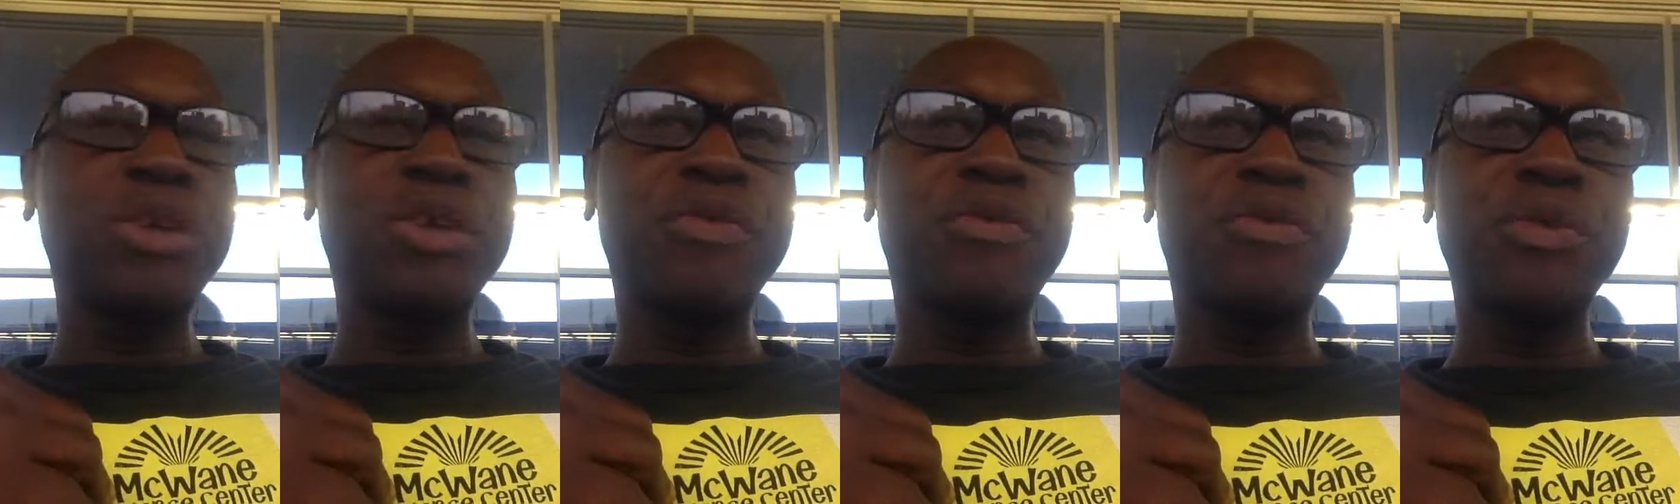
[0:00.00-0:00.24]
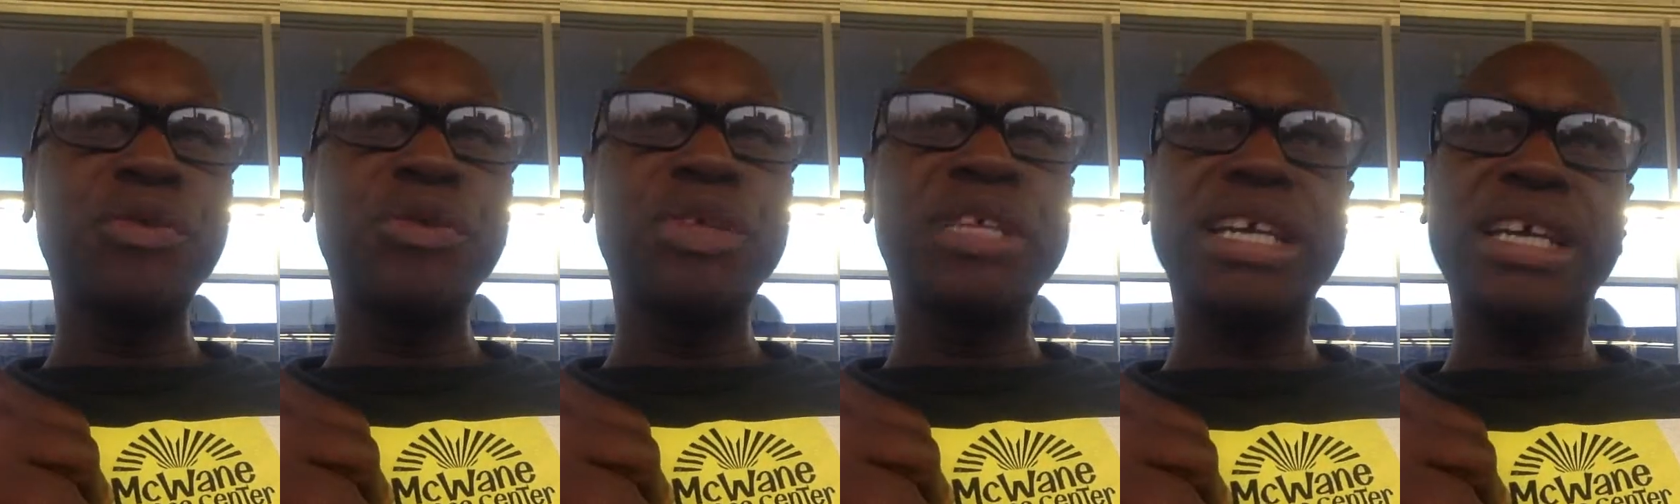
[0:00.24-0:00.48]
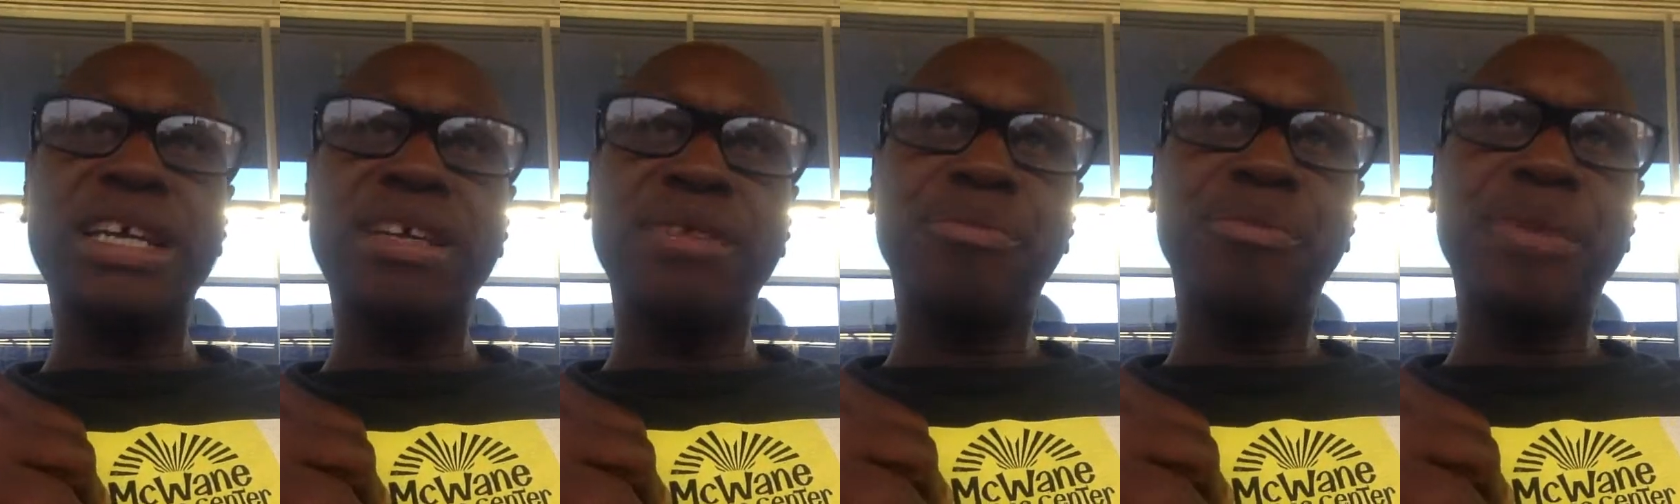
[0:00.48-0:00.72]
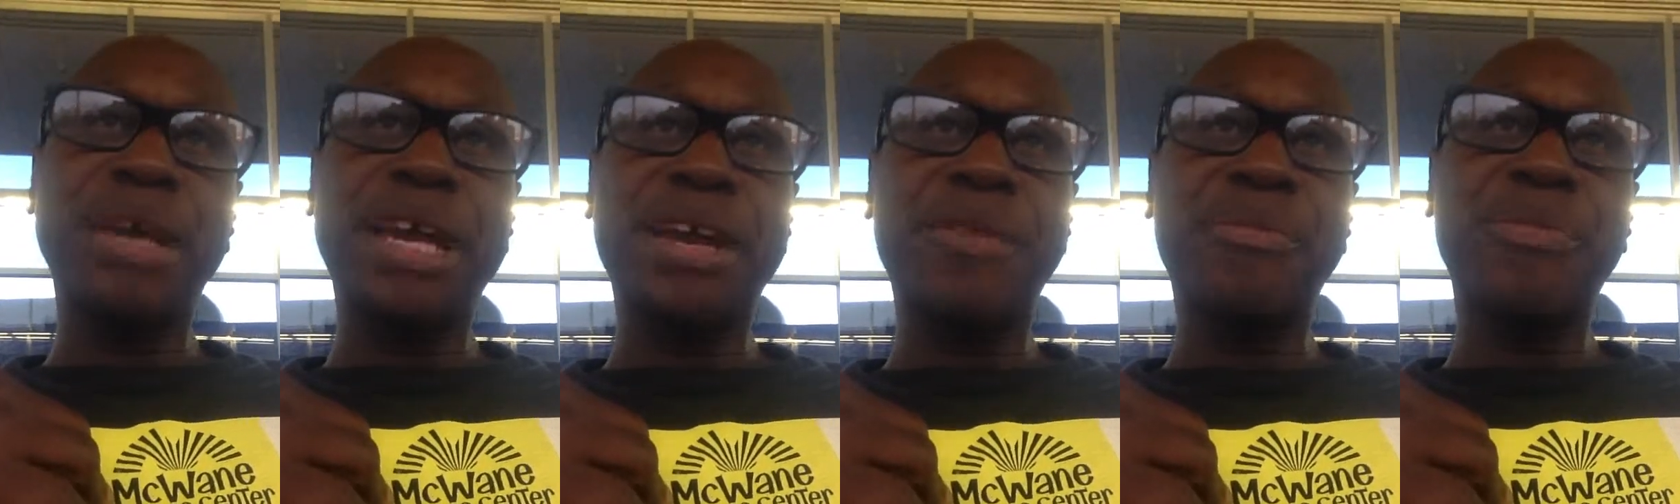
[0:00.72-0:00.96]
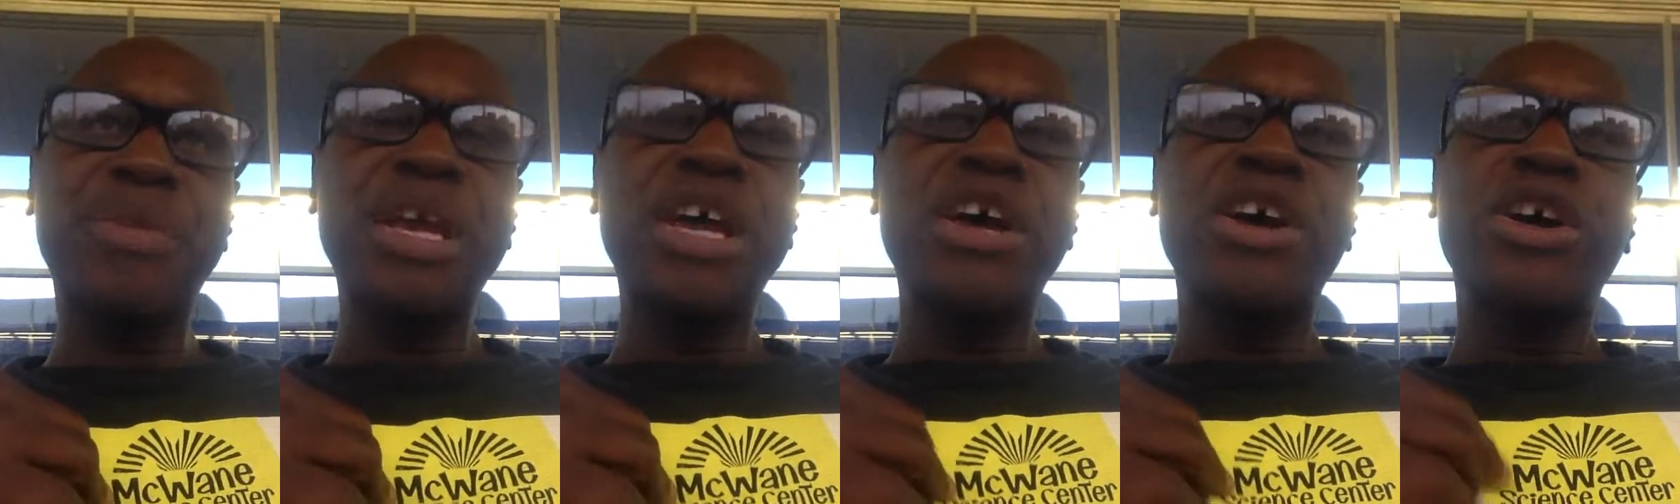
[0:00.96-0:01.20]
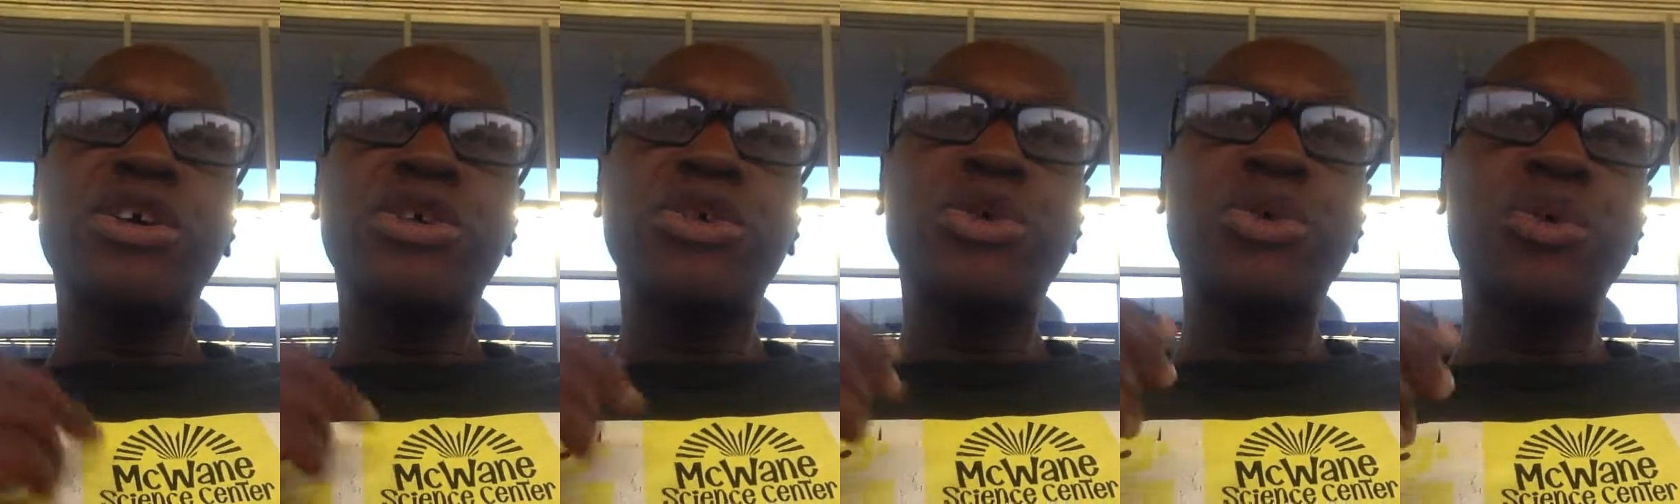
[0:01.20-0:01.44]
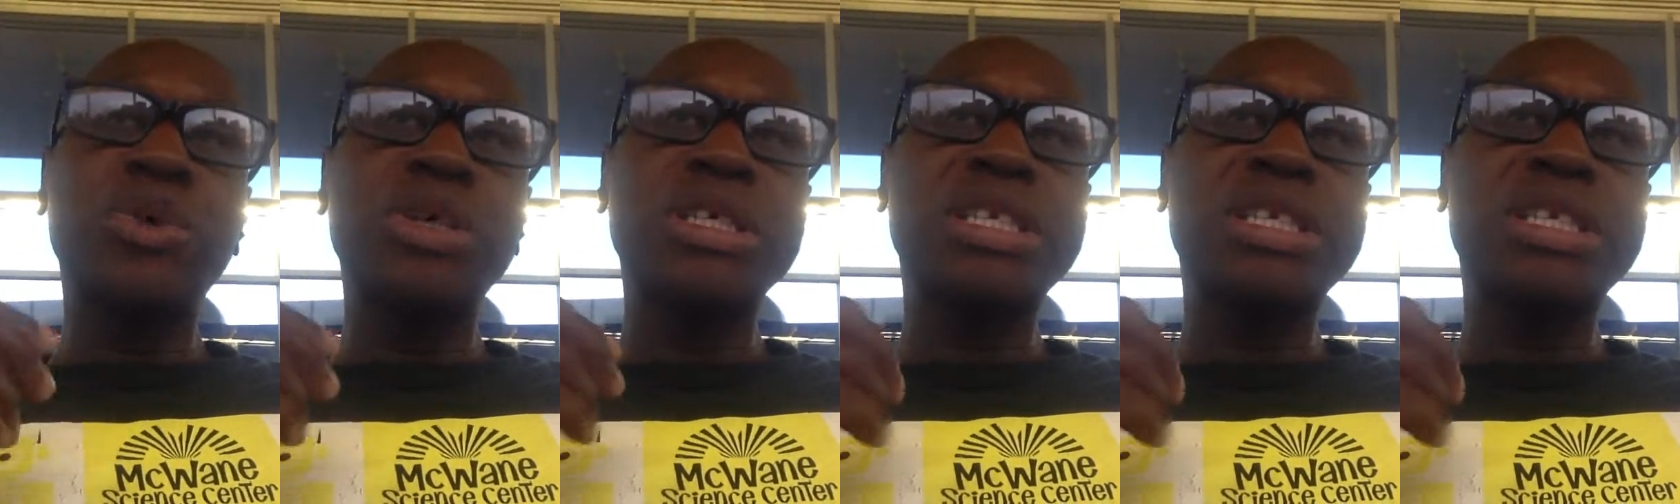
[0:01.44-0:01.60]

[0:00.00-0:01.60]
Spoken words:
you didn't, man, you will